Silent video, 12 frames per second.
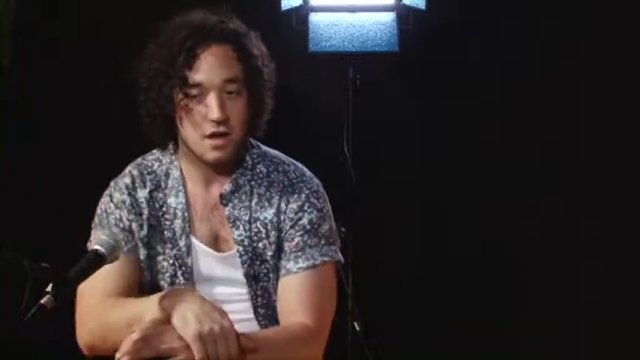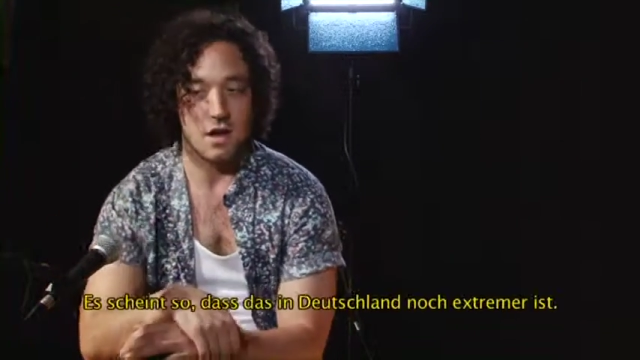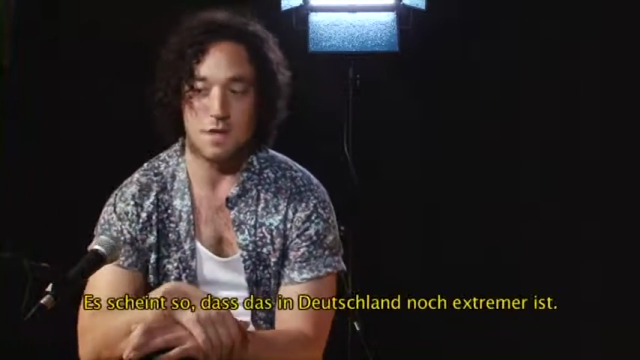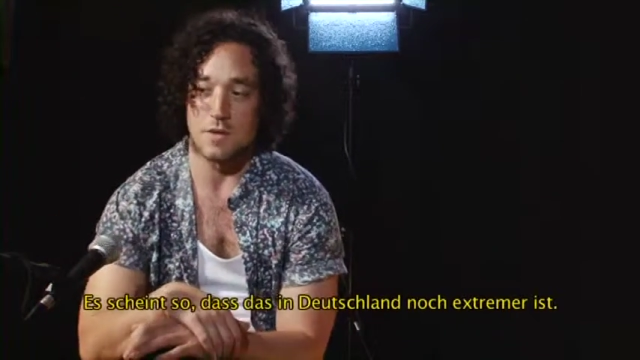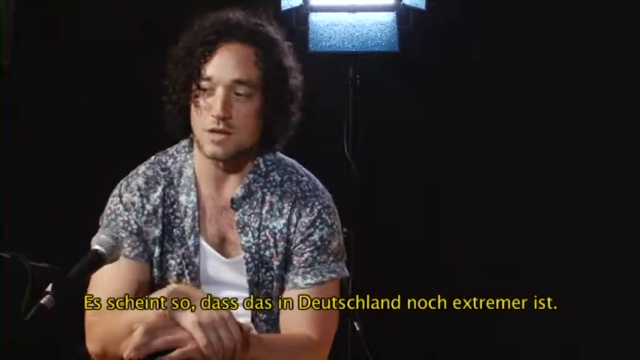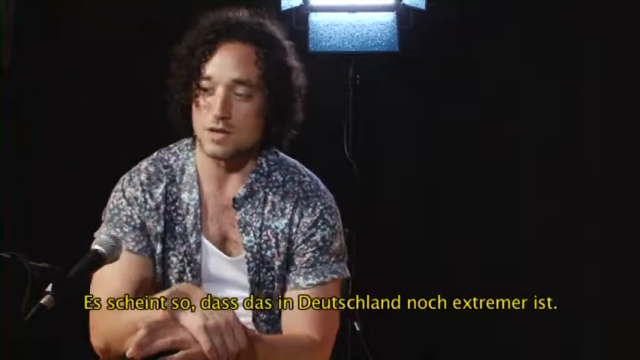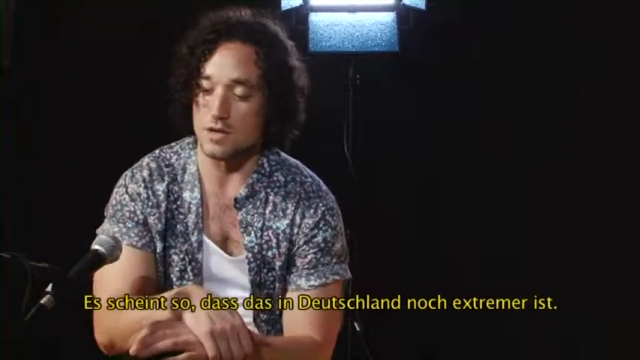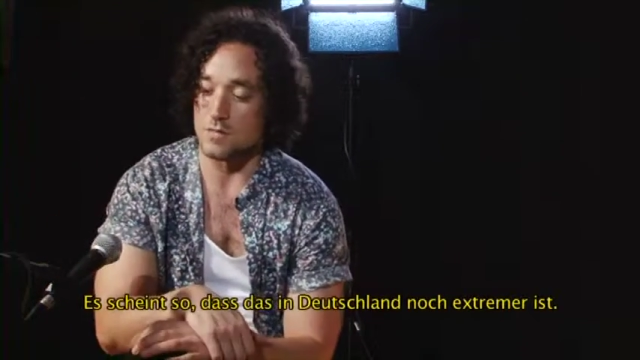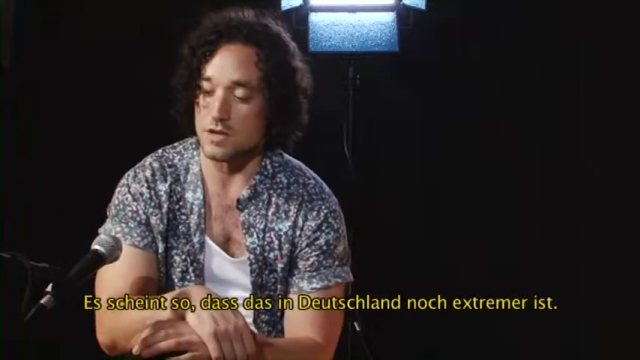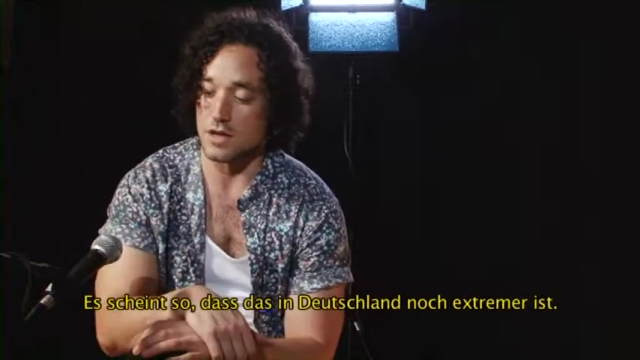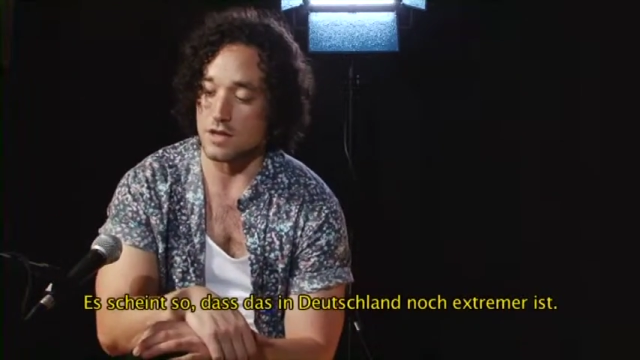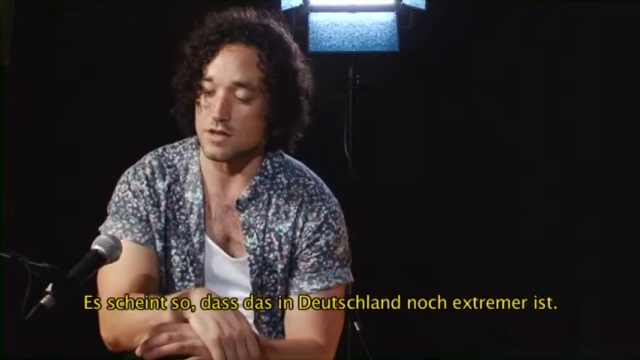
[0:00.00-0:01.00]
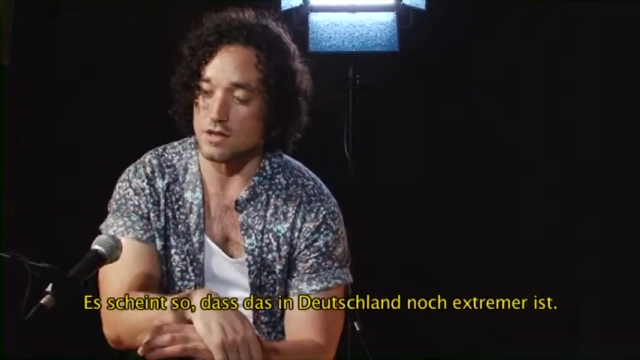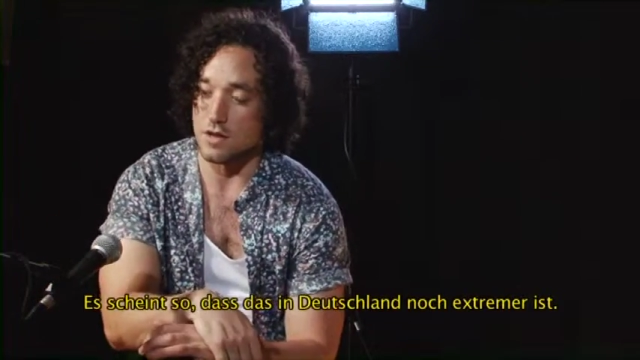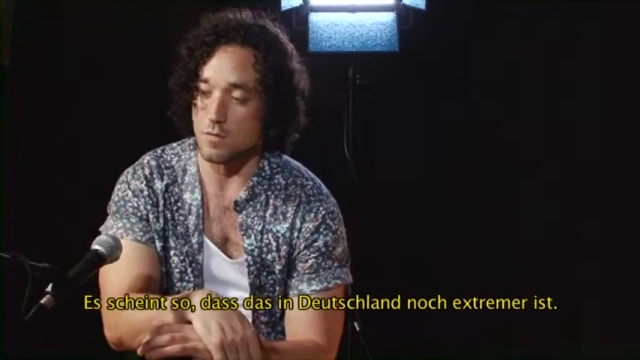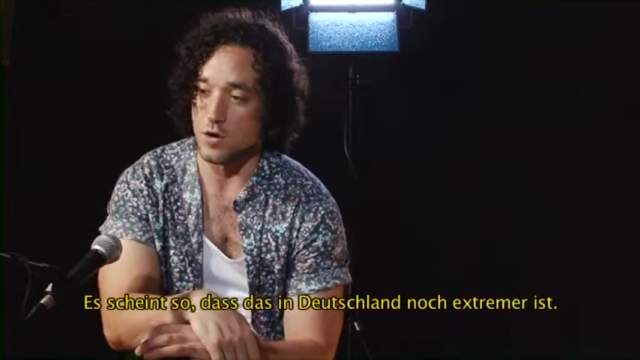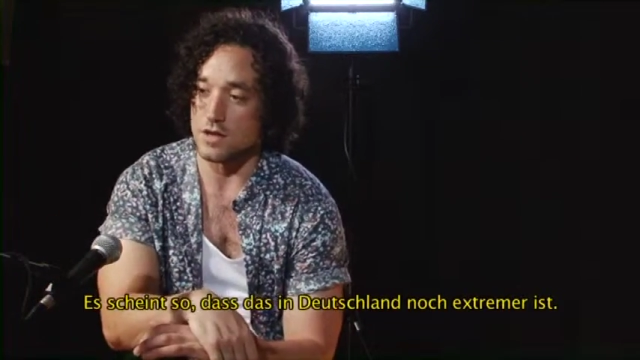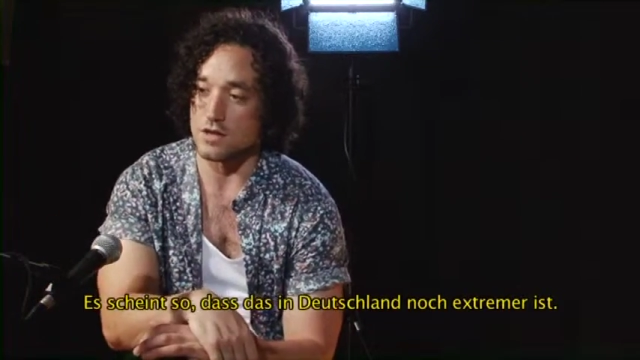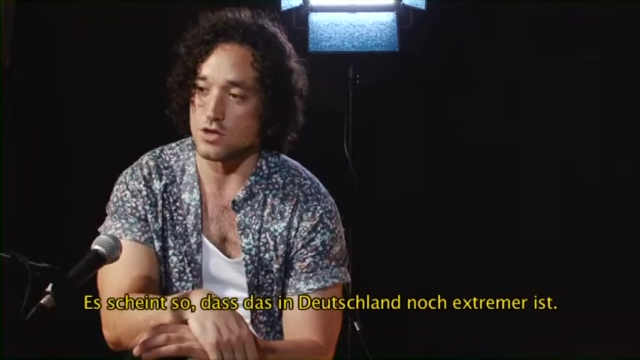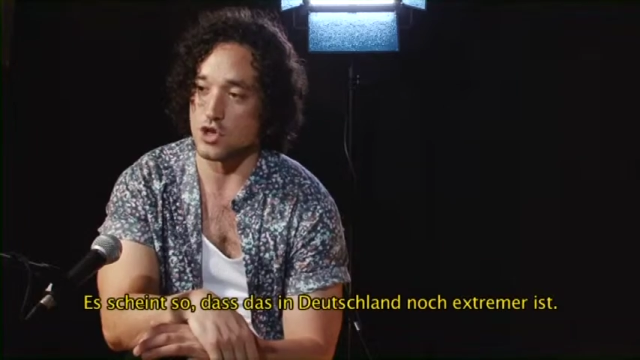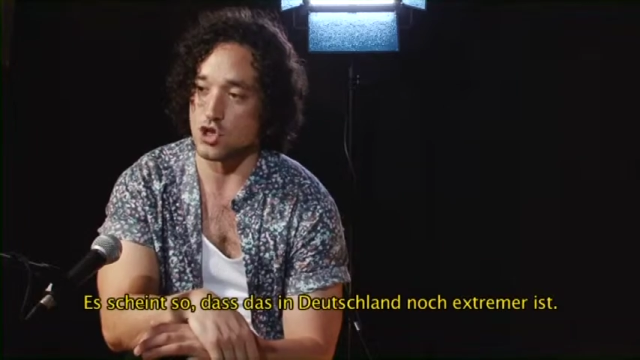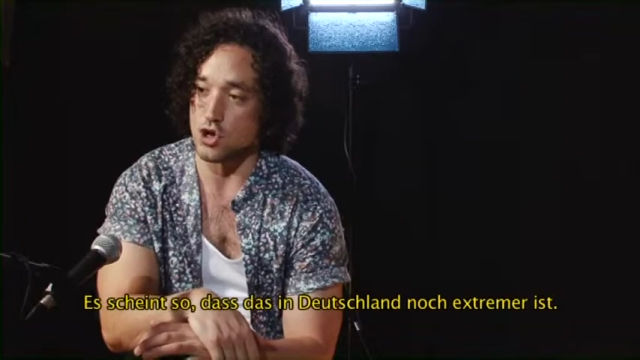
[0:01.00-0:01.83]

And it seems like in some ways in